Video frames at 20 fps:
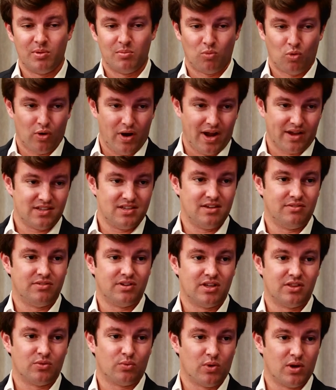bit more
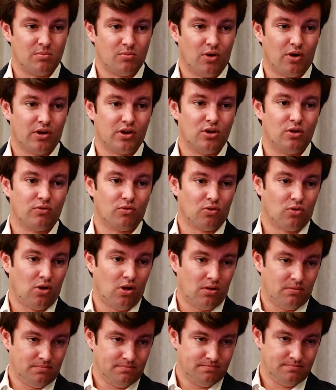activity in the REIT market
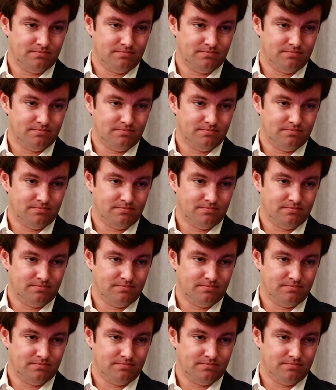overall.